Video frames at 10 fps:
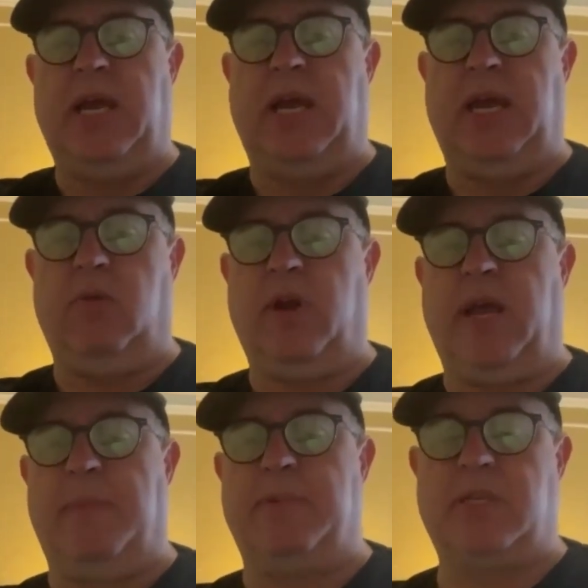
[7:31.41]
And what
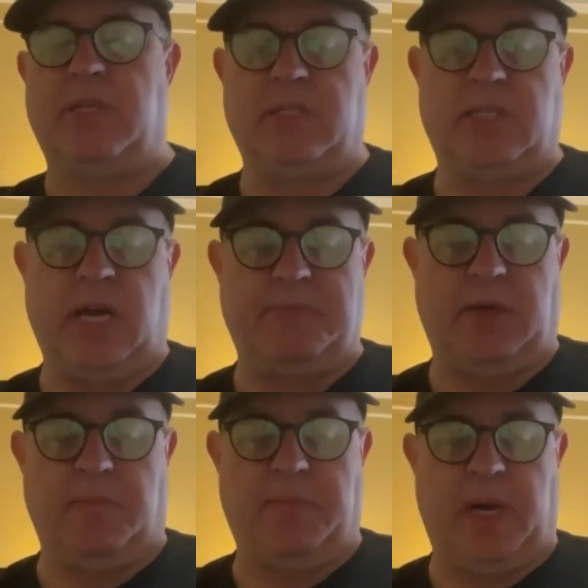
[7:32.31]
happens is a top
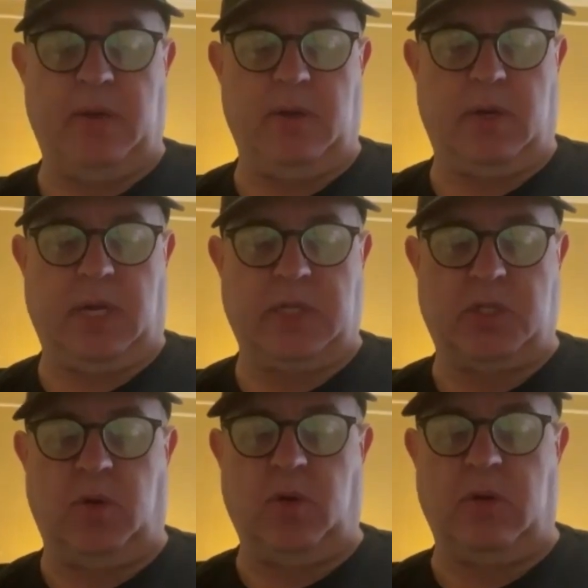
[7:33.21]
secret binder gets
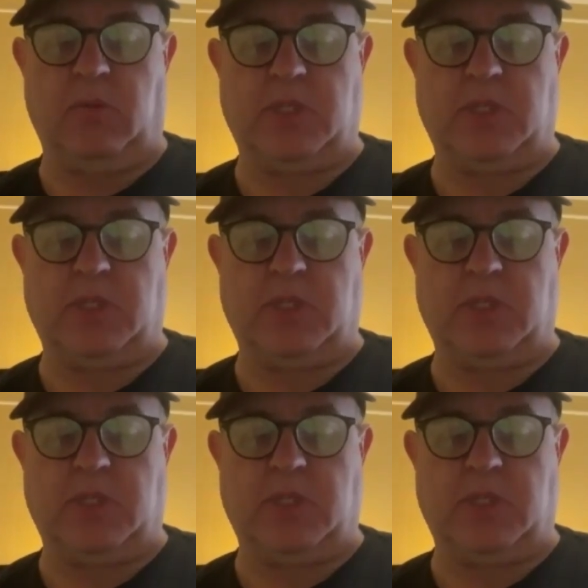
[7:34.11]
stolen,